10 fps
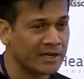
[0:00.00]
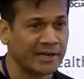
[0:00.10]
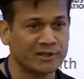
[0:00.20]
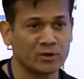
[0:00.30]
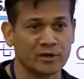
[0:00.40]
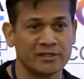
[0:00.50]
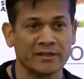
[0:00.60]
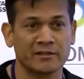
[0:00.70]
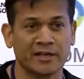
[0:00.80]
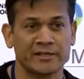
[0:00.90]
I'd like to
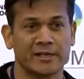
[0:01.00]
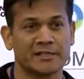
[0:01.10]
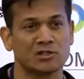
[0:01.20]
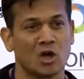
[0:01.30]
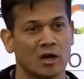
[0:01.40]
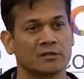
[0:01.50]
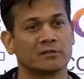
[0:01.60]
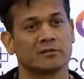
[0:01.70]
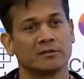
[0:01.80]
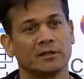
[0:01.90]
understand that it's
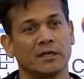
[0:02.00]
not